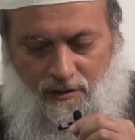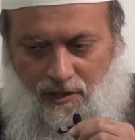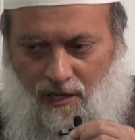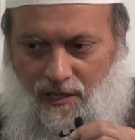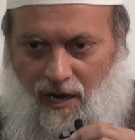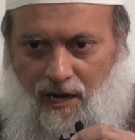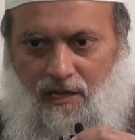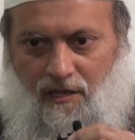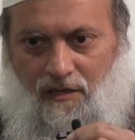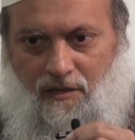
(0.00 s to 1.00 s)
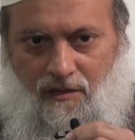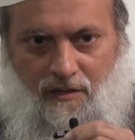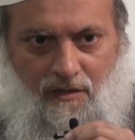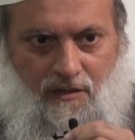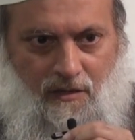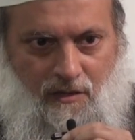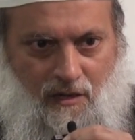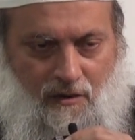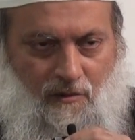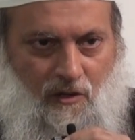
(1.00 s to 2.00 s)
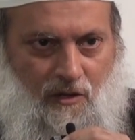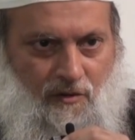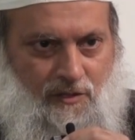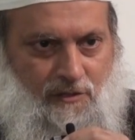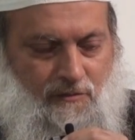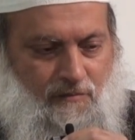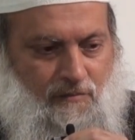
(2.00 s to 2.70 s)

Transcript: Sayyidina Ali, Karamallahu Wajhu.